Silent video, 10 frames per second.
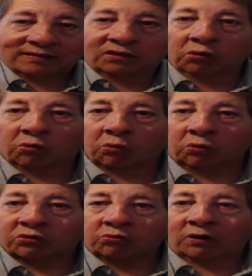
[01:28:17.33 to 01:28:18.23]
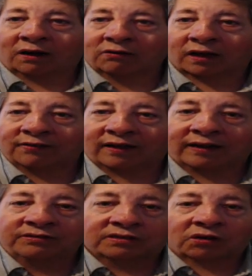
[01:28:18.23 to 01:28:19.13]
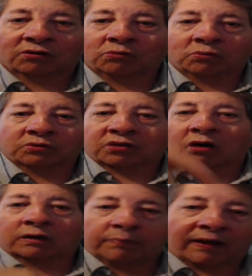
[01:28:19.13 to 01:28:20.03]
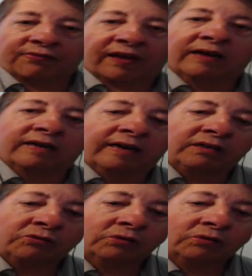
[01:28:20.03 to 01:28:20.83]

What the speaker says: do a workaround on that. So we'll talk about that later.